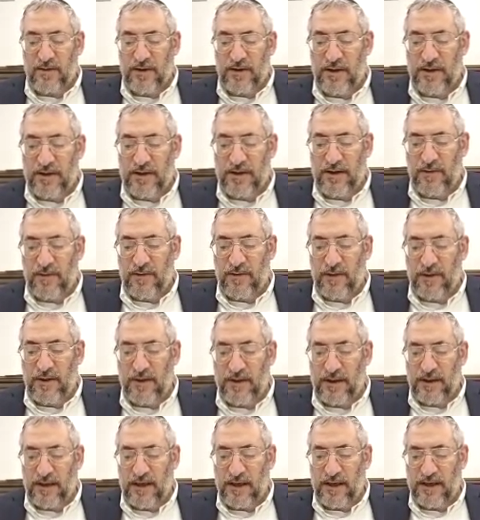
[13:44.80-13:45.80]
has to only
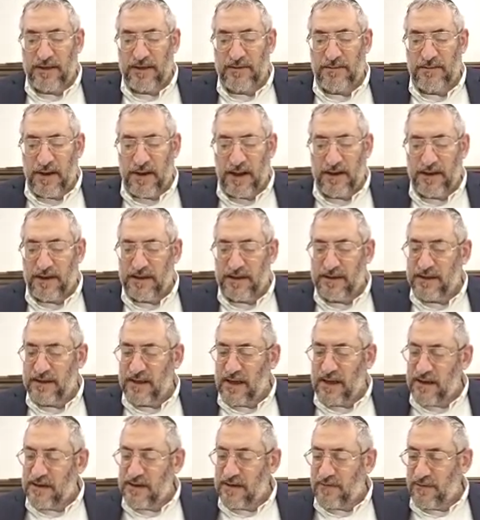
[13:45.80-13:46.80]
deal with kings. He
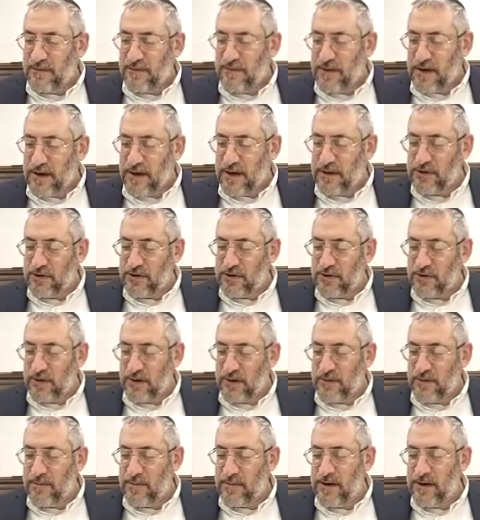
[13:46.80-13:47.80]

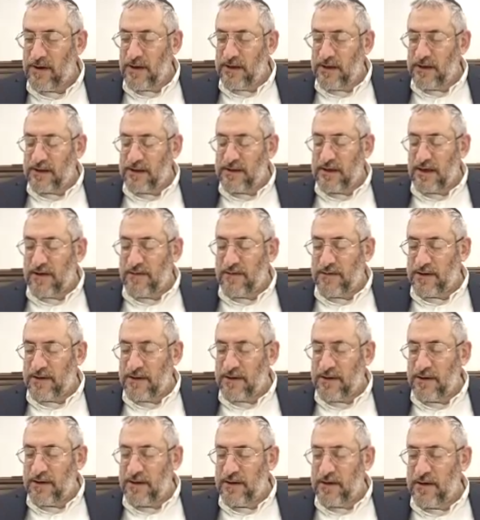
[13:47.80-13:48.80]
doesn't
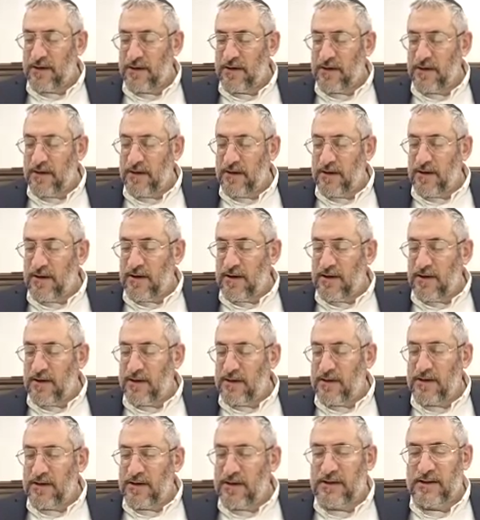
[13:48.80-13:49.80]
have to
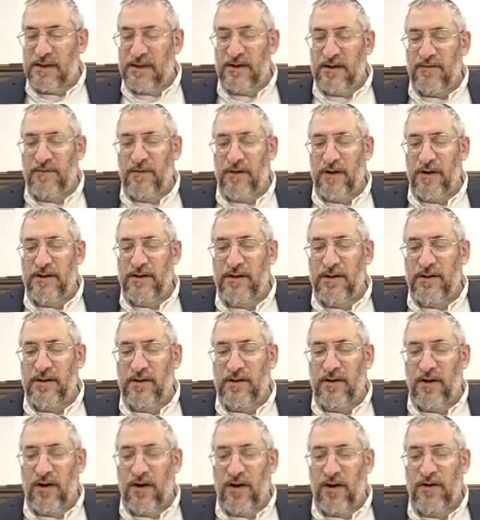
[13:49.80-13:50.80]
sit in front of the
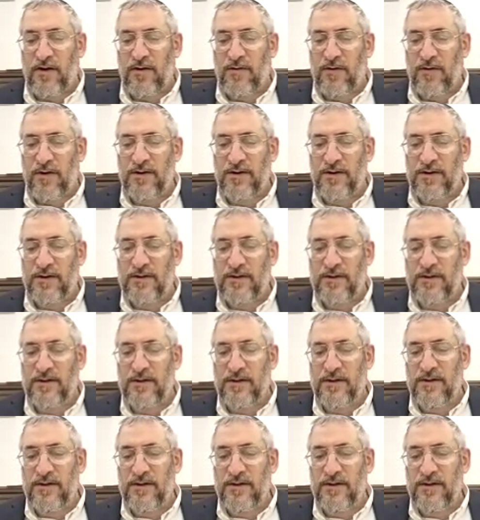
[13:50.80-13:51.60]
dark ones.